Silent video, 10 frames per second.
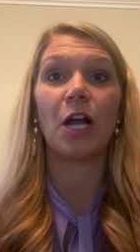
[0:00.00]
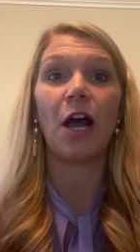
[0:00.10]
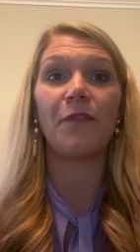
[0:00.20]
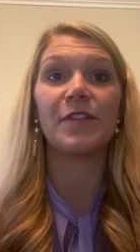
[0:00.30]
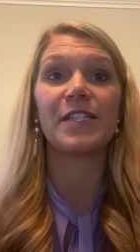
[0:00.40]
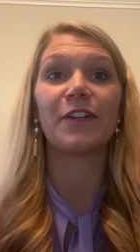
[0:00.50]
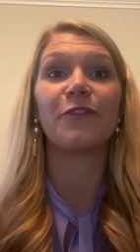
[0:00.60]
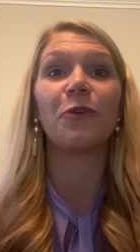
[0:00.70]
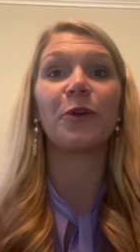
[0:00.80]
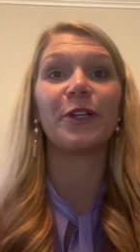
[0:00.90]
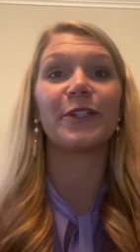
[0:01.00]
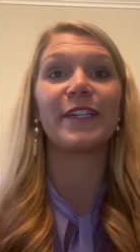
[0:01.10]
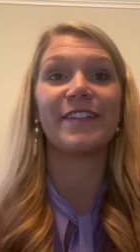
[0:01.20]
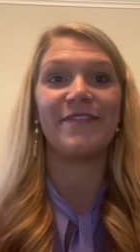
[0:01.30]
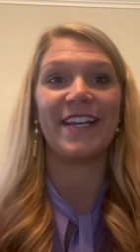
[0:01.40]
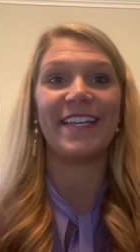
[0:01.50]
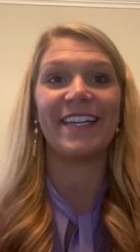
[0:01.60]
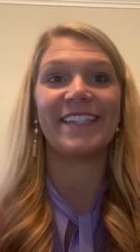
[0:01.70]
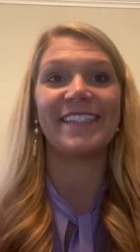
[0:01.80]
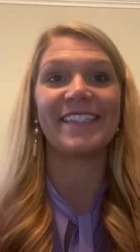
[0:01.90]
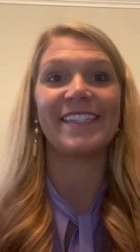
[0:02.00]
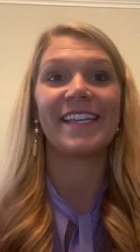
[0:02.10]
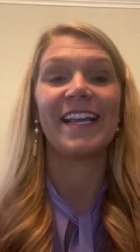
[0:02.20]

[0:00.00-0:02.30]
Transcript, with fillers: officer for your convenience.